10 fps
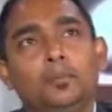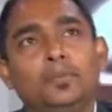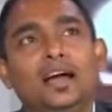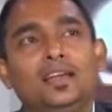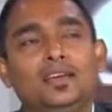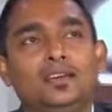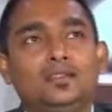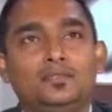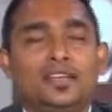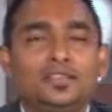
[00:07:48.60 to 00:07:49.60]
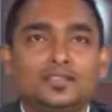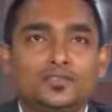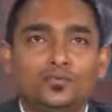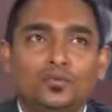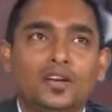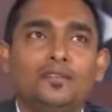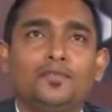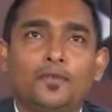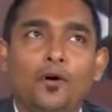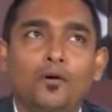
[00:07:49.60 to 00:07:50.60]
Piali, uh, there is a student
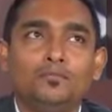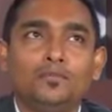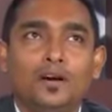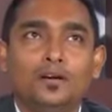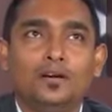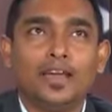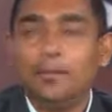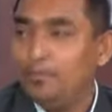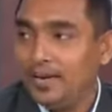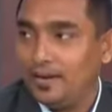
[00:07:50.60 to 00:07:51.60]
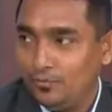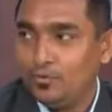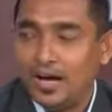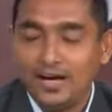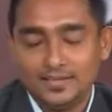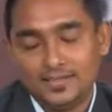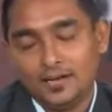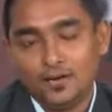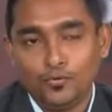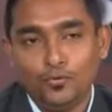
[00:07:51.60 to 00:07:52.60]
from uh, MBA who hmm. has
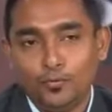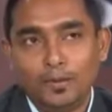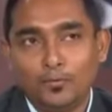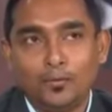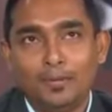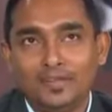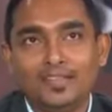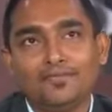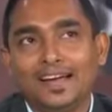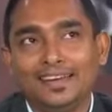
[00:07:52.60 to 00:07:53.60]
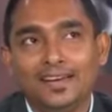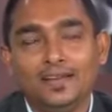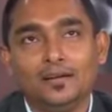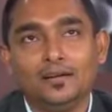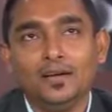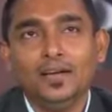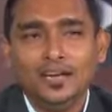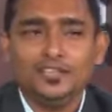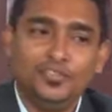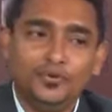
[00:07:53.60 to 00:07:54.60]
uh, who would be probably in the final year.
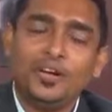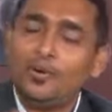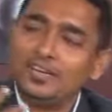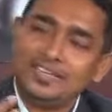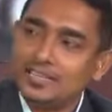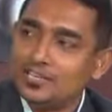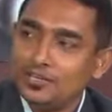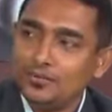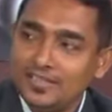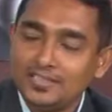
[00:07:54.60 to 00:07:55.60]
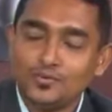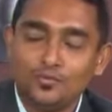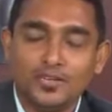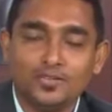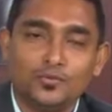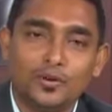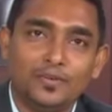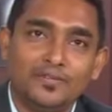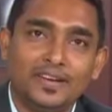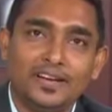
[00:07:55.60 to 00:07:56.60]
During our discussion with the students, what
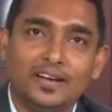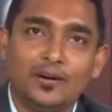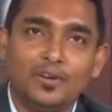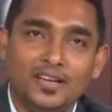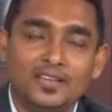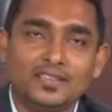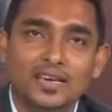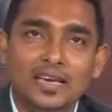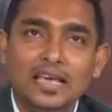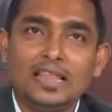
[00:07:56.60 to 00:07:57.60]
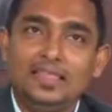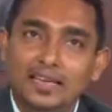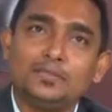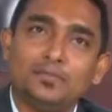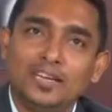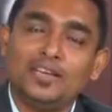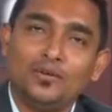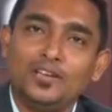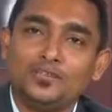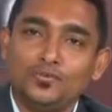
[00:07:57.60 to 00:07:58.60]
we figured out is this
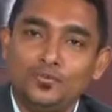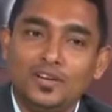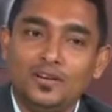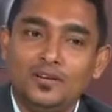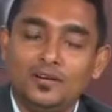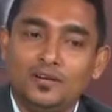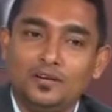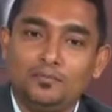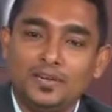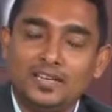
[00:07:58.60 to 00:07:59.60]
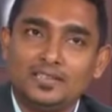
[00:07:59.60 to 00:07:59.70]
particular student uh, is